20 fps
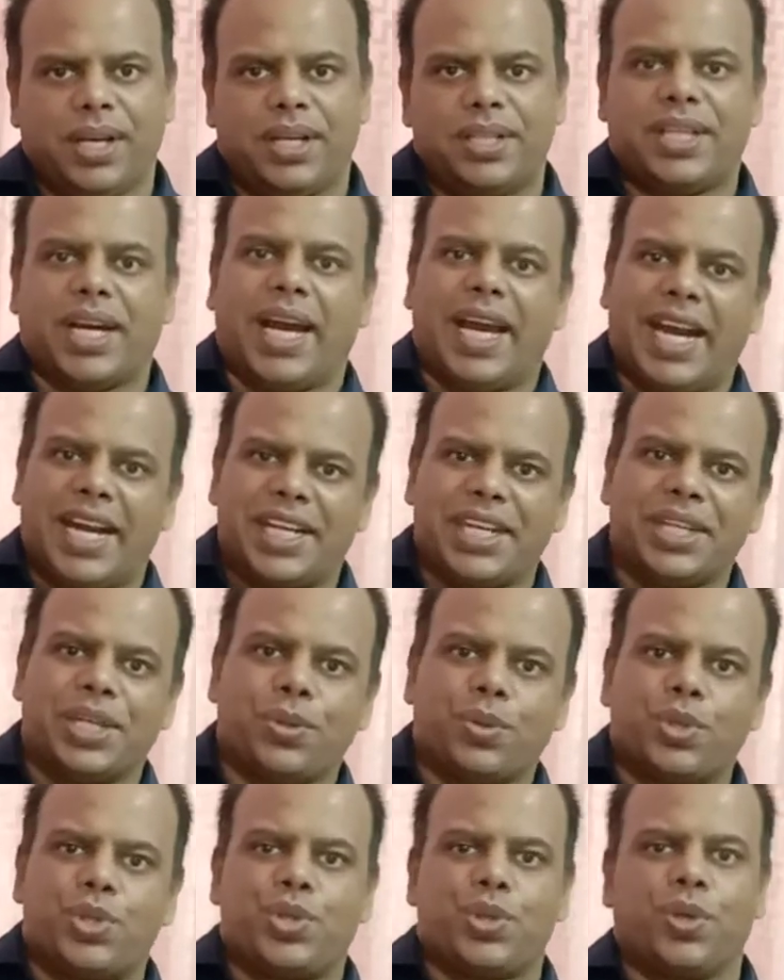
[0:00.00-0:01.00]
The
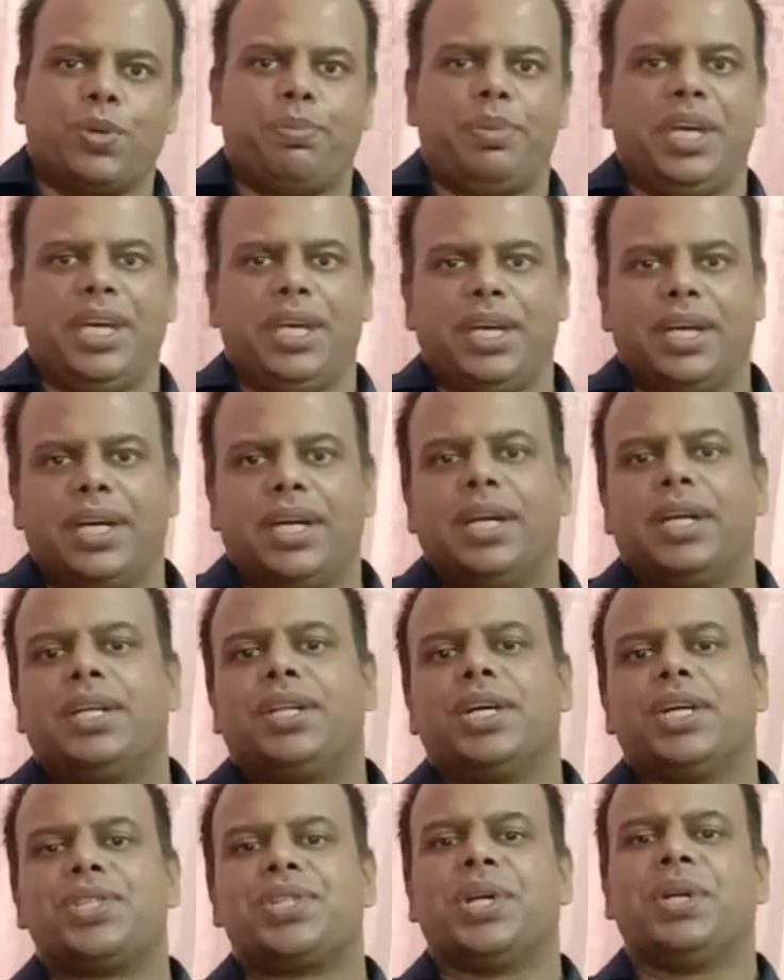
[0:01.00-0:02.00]
attitude should be,
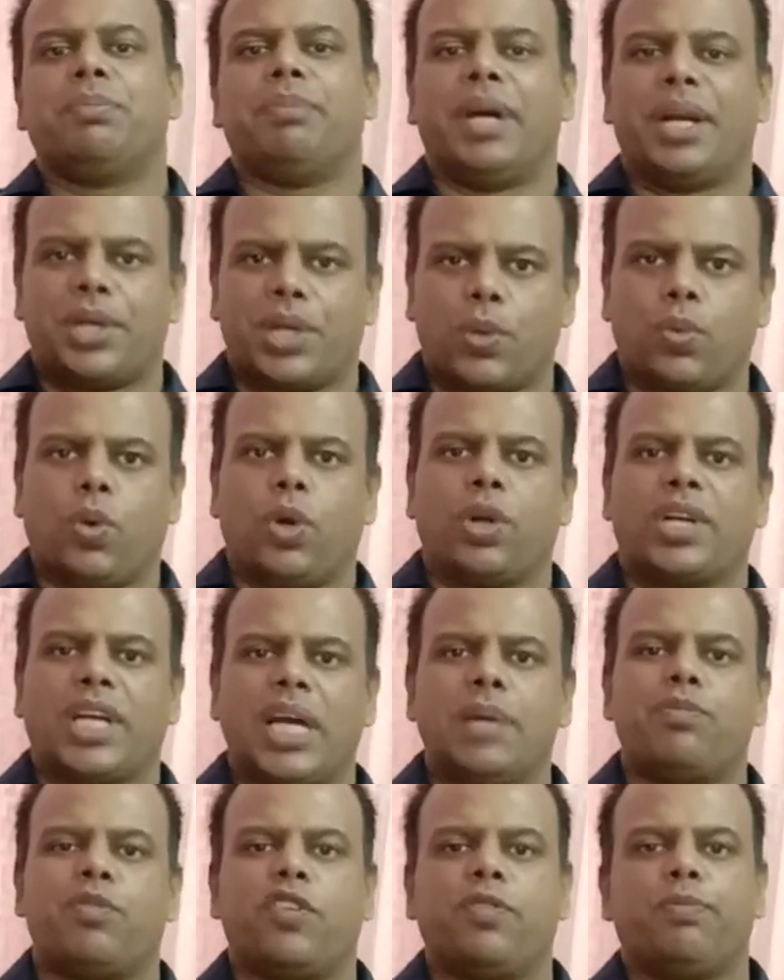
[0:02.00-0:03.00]
doesn't matter what
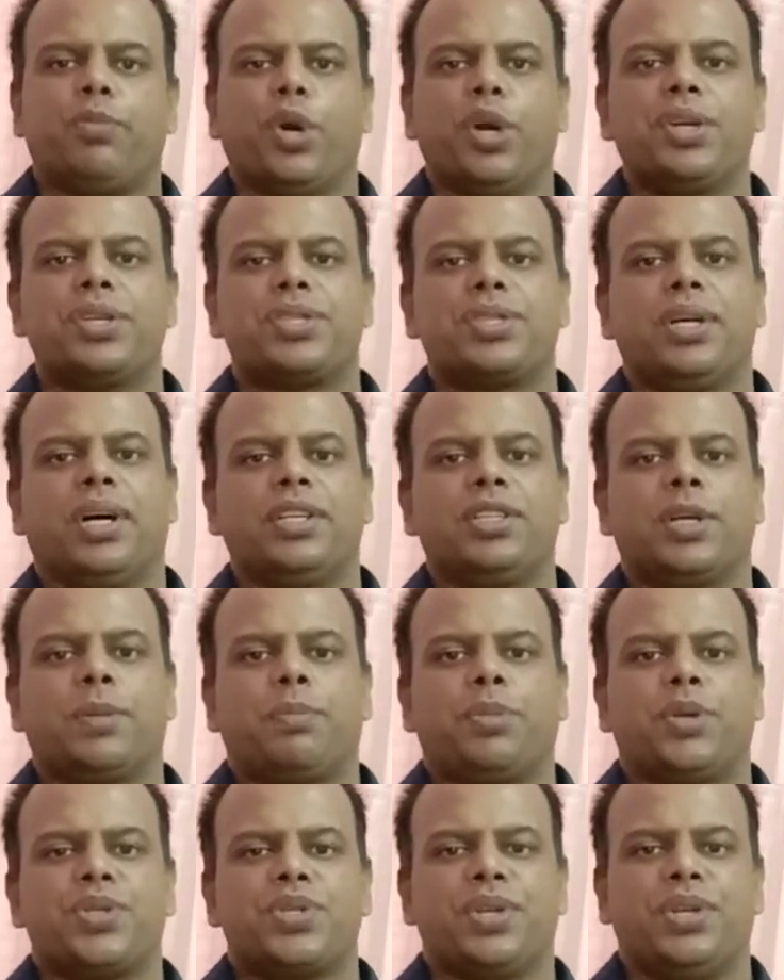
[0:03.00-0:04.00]
type of points the other
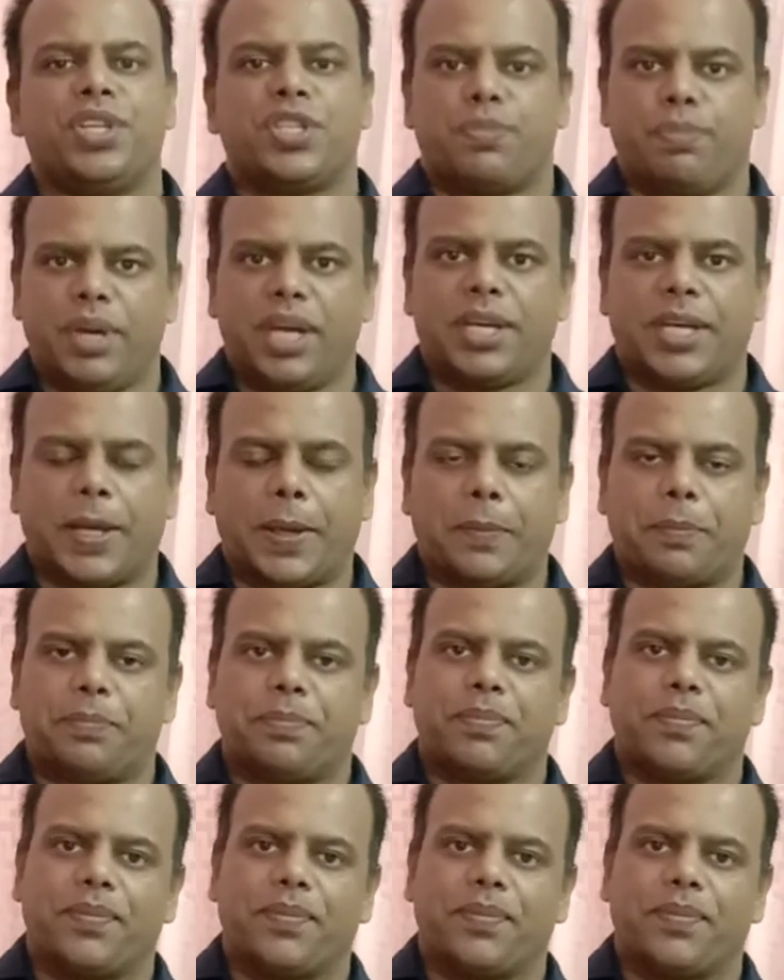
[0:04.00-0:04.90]
person is making,